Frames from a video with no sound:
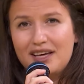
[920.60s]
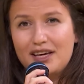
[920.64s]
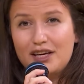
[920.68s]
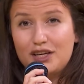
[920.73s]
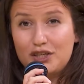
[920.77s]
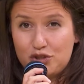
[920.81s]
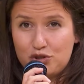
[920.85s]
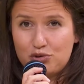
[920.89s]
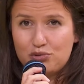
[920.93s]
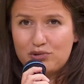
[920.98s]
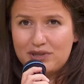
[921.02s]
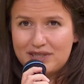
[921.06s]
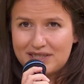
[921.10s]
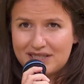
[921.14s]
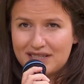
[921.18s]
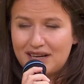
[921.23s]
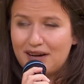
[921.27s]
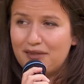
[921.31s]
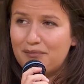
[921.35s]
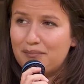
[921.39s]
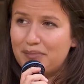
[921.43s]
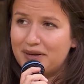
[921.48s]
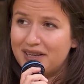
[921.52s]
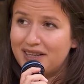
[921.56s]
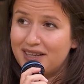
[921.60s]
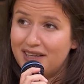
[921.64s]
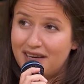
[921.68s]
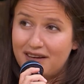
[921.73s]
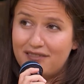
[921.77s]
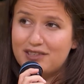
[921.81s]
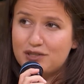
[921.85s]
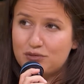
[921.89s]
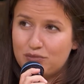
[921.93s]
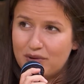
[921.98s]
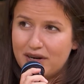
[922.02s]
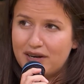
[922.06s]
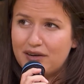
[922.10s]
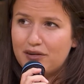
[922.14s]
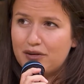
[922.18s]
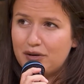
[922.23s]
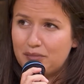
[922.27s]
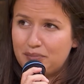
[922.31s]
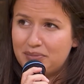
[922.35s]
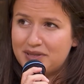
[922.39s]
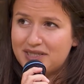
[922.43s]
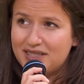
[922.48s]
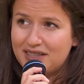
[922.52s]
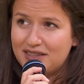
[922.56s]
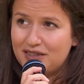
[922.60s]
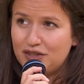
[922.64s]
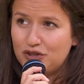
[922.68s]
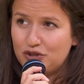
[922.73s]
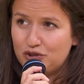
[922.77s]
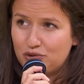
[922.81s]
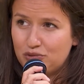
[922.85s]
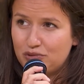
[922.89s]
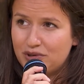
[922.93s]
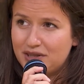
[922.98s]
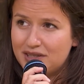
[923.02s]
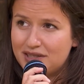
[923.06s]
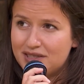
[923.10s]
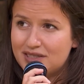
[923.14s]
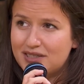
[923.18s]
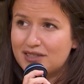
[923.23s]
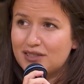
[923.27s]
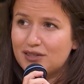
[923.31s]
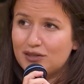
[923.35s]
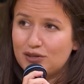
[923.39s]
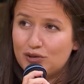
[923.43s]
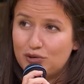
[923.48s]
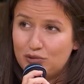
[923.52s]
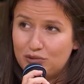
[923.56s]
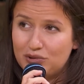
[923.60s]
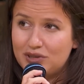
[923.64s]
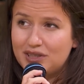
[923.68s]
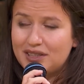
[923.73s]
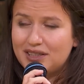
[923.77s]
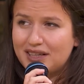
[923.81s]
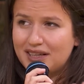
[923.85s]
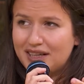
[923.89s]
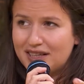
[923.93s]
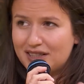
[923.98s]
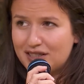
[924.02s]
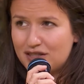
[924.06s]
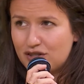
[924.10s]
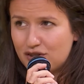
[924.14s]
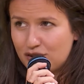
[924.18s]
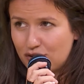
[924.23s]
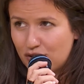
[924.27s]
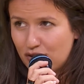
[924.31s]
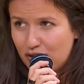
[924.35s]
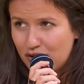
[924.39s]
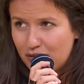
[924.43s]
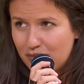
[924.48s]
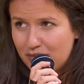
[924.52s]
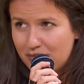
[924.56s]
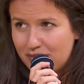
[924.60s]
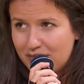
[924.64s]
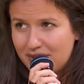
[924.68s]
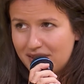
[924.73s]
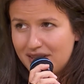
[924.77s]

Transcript: Insurance company gave us 100% insurance, including against storm.